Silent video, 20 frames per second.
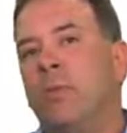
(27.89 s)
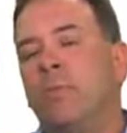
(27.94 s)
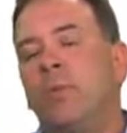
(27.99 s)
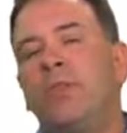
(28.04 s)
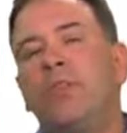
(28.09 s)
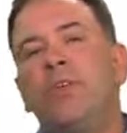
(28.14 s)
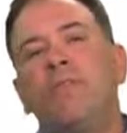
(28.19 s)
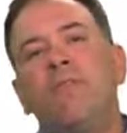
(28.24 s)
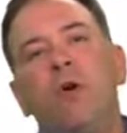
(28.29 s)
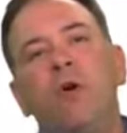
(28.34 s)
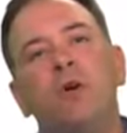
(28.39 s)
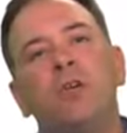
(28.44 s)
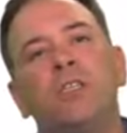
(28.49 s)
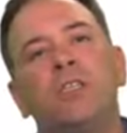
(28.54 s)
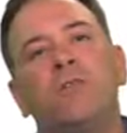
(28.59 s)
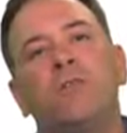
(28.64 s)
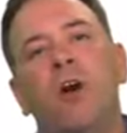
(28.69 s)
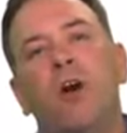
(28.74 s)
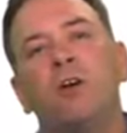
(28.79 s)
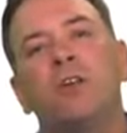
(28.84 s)
But the
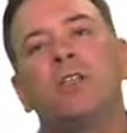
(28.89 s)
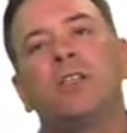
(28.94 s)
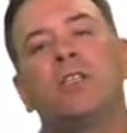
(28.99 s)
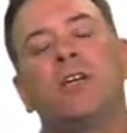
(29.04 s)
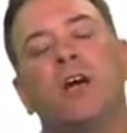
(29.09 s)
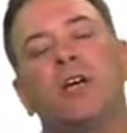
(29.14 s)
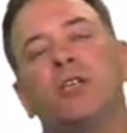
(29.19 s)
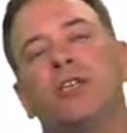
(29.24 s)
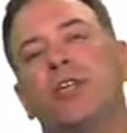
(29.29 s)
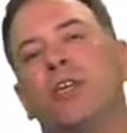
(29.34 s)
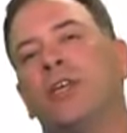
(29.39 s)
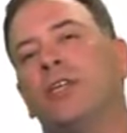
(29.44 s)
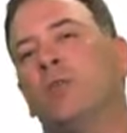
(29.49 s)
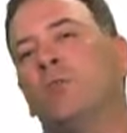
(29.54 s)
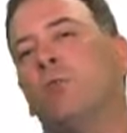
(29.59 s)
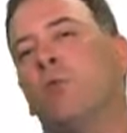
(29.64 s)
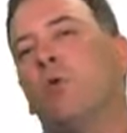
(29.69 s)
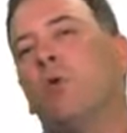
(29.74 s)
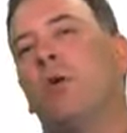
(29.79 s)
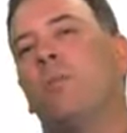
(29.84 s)
focus of our discussion is
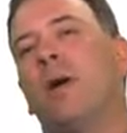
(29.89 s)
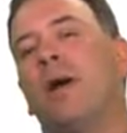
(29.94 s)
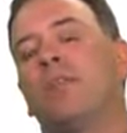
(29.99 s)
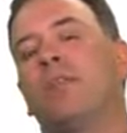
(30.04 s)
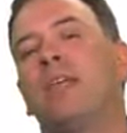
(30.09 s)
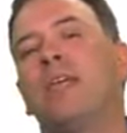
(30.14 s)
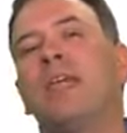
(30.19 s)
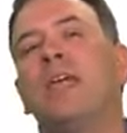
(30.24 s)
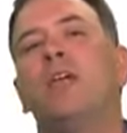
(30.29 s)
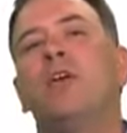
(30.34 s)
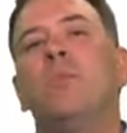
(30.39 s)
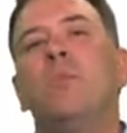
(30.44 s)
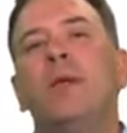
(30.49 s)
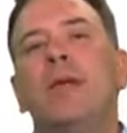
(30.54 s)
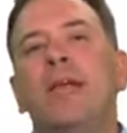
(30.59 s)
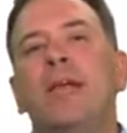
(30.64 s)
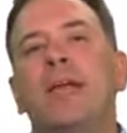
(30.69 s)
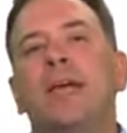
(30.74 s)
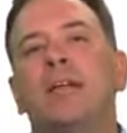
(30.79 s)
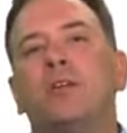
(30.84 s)
more about the
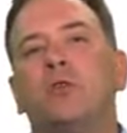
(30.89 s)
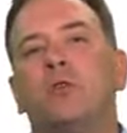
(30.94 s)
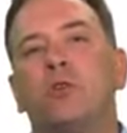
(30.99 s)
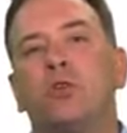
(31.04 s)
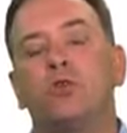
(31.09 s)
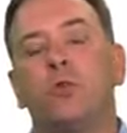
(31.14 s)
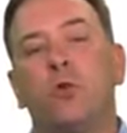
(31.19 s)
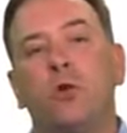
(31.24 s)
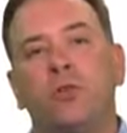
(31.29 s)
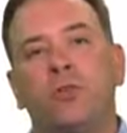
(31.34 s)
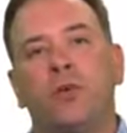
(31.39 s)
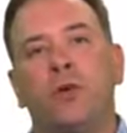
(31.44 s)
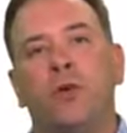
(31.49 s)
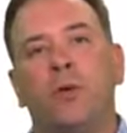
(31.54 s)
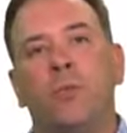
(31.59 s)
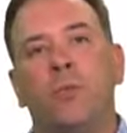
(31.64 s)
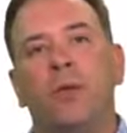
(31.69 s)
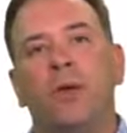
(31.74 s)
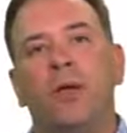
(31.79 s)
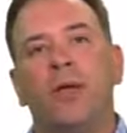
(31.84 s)
intermediate or short
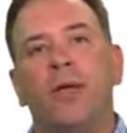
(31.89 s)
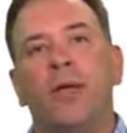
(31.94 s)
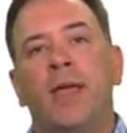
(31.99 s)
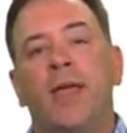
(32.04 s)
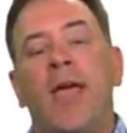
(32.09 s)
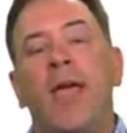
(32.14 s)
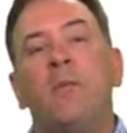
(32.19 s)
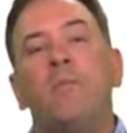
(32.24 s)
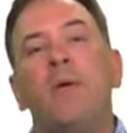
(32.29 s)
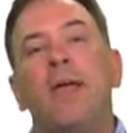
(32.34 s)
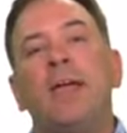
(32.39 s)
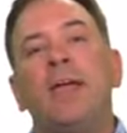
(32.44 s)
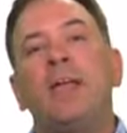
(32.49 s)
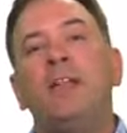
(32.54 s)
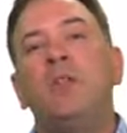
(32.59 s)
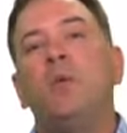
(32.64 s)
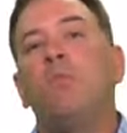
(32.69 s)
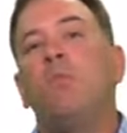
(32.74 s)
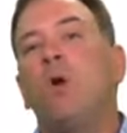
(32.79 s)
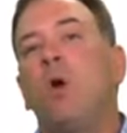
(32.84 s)
term and
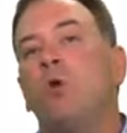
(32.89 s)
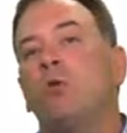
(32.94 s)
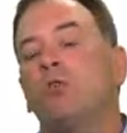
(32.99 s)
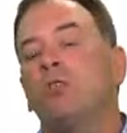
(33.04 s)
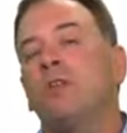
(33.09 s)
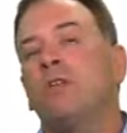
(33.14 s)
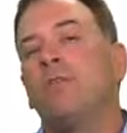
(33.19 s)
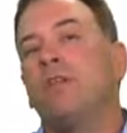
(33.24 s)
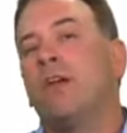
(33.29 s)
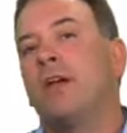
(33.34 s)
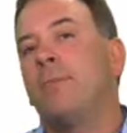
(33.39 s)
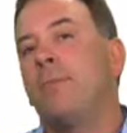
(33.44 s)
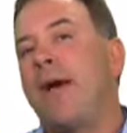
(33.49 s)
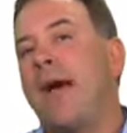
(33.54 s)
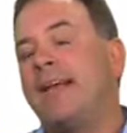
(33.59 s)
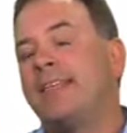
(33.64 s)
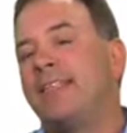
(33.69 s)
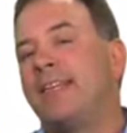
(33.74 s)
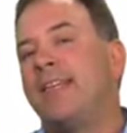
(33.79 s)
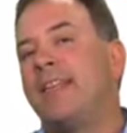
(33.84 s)
making the most of the
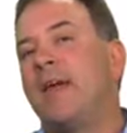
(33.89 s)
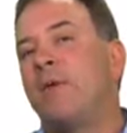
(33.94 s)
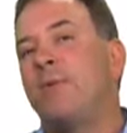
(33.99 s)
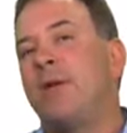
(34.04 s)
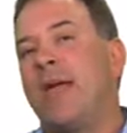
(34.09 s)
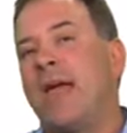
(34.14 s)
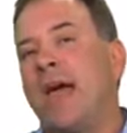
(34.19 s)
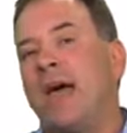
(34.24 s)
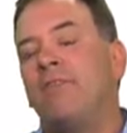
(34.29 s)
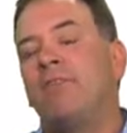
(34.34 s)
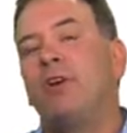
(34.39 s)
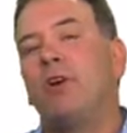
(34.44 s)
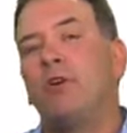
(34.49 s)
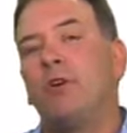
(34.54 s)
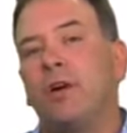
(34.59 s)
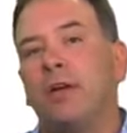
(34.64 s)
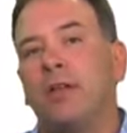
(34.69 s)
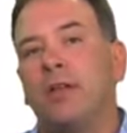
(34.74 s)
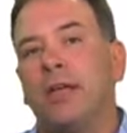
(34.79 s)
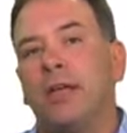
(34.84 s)
capacity that we have
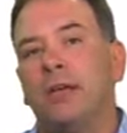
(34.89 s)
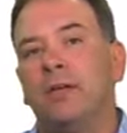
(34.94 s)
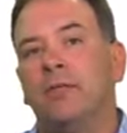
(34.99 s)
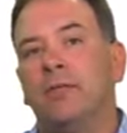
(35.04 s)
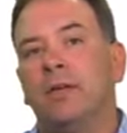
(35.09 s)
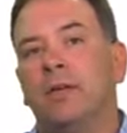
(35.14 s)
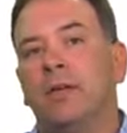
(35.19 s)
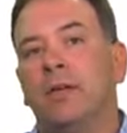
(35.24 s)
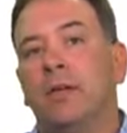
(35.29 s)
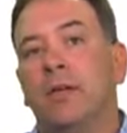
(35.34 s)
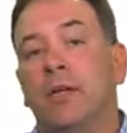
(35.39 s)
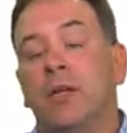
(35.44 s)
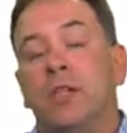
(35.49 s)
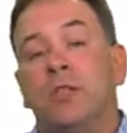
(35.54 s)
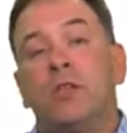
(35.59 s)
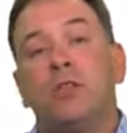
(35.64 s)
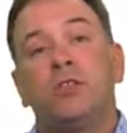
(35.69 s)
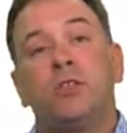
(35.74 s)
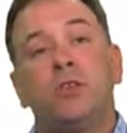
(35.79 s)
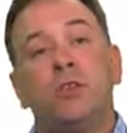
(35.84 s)
currently.
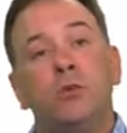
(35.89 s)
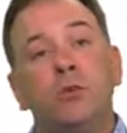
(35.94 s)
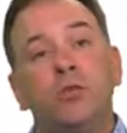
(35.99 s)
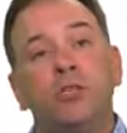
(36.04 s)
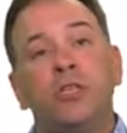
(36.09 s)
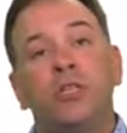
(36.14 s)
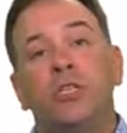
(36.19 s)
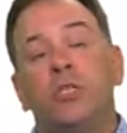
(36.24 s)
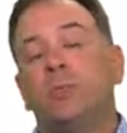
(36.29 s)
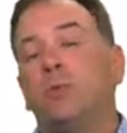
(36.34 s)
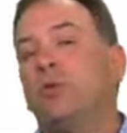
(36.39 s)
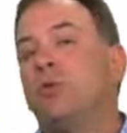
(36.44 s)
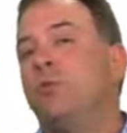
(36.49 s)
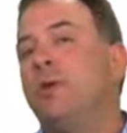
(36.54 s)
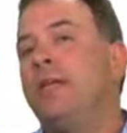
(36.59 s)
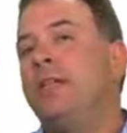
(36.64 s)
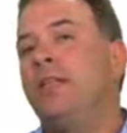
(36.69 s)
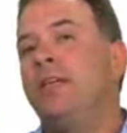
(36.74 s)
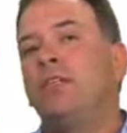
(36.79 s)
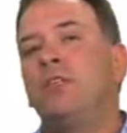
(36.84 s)
The solutions
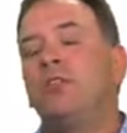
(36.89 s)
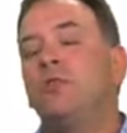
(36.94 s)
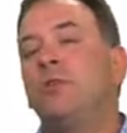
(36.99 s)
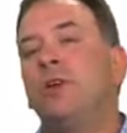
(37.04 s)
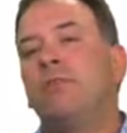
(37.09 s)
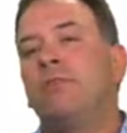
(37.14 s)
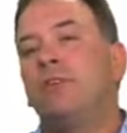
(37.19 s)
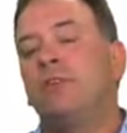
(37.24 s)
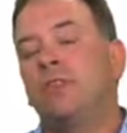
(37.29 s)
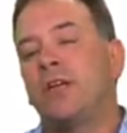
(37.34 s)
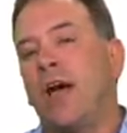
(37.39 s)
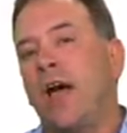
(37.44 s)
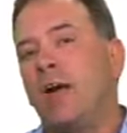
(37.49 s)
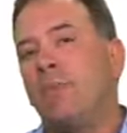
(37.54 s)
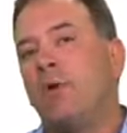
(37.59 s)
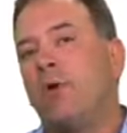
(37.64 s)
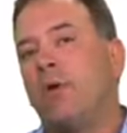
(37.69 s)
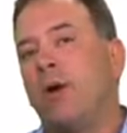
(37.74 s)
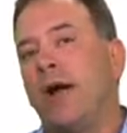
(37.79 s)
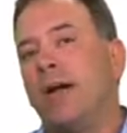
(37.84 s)
between these two different
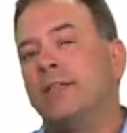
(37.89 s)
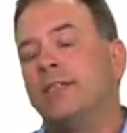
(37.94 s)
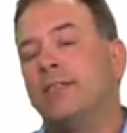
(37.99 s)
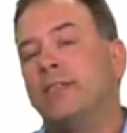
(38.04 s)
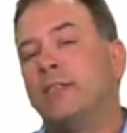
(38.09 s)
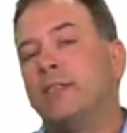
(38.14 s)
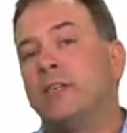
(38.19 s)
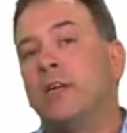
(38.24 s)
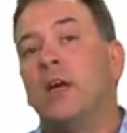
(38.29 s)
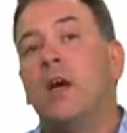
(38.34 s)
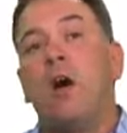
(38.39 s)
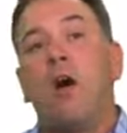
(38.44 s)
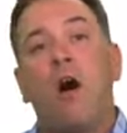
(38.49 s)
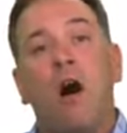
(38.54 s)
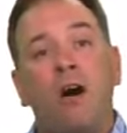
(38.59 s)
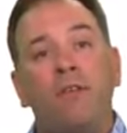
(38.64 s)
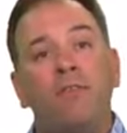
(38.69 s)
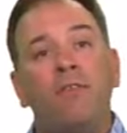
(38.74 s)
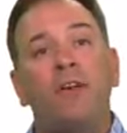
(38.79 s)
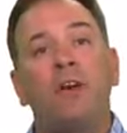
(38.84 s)
time horizons
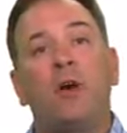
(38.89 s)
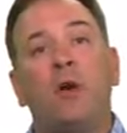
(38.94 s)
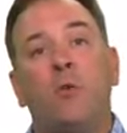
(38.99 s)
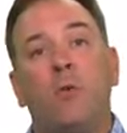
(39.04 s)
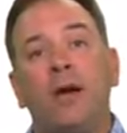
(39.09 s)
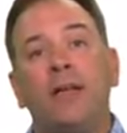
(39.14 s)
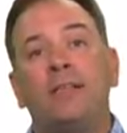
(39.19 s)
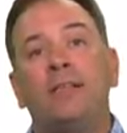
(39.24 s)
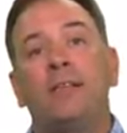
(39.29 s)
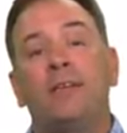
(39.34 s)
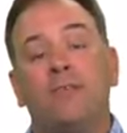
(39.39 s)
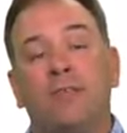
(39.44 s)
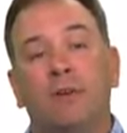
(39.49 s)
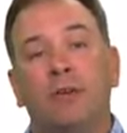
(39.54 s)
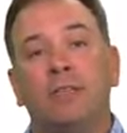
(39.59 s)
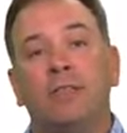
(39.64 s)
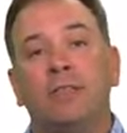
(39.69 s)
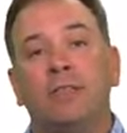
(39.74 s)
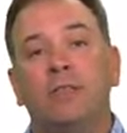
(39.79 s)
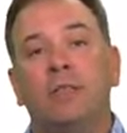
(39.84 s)
often are quite
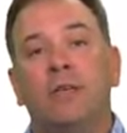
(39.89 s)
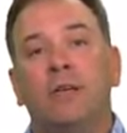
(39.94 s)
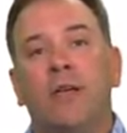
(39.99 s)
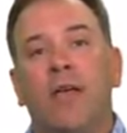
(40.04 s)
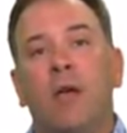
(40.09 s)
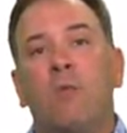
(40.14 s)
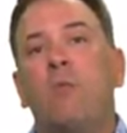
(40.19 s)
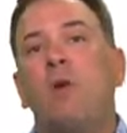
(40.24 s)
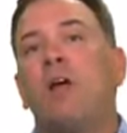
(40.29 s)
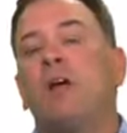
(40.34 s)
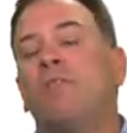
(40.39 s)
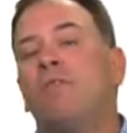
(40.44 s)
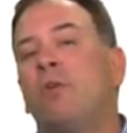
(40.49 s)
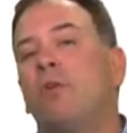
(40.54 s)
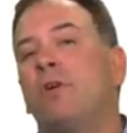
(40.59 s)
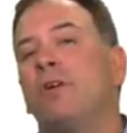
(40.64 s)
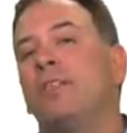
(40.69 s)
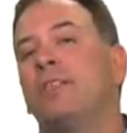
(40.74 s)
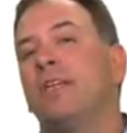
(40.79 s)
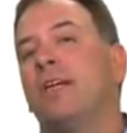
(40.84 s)
different, and we are
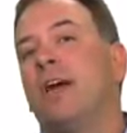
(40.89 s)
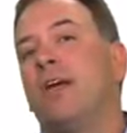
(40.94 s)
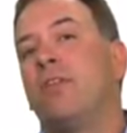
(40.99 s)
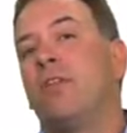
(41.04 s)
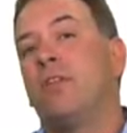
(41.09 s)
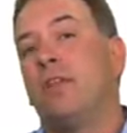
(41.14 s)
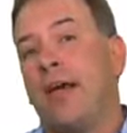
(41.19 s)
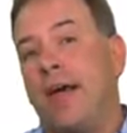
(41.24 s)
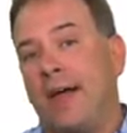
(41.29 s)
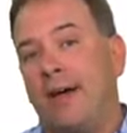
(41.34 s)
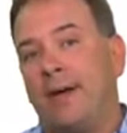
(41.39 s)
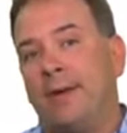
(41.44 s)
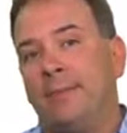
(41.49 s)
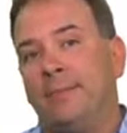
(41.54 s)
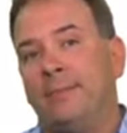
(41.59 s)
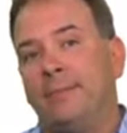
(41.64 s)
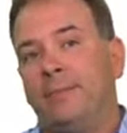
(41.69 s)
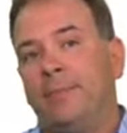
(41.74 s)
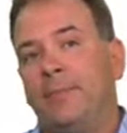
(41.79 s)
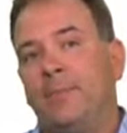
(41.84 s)
focusing on the latter,
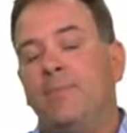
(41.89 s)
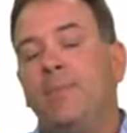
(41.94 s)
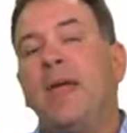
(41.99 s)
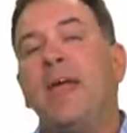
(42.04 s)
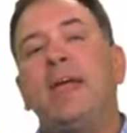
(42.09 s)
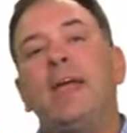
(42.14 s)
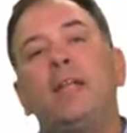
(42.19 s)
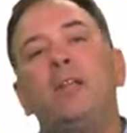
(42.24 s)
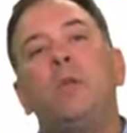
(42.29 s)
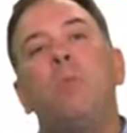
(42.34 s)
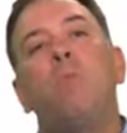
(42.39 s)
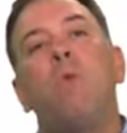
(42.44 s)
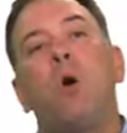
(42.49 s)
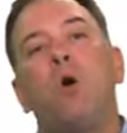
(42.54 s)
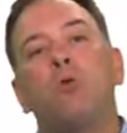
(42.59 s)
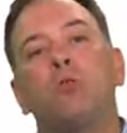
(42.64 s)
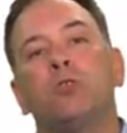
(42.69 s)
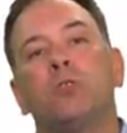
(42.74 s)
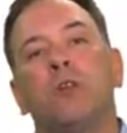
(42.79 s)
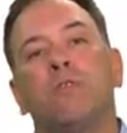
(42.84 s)
making the
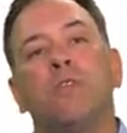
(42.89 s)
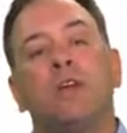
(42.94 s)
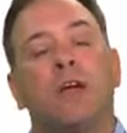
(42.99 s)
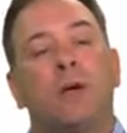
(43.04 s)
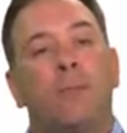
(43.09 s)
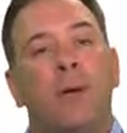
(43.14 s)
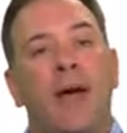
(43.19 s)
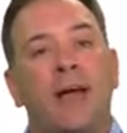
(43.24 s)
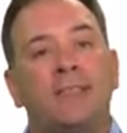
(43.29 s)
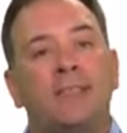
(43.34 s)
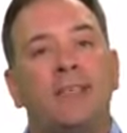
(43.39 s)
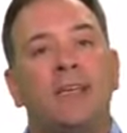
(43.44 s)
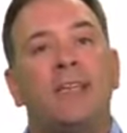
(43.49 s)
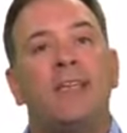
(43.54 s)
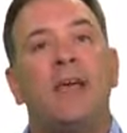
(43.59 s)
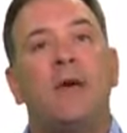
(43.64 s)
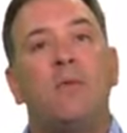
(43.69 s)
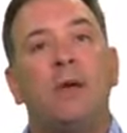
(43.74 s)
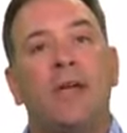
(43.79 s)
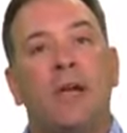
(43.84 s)
most of the capacity
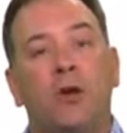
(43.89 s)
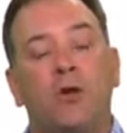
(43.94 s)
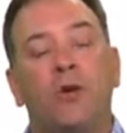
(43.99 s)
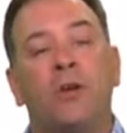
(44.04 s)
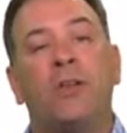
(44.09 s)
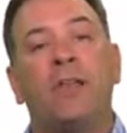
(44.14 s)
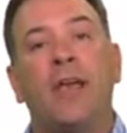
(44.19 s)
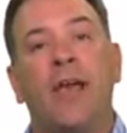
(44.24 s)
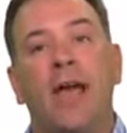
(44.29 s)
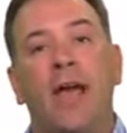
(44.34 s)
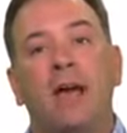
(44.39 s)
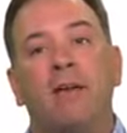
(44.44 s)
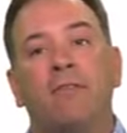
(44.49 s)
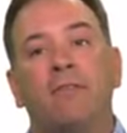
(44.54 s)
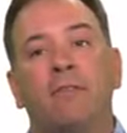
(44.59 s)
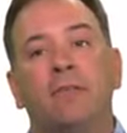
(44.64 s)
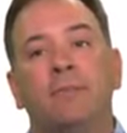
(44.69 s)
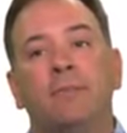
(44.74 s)
that we currently have.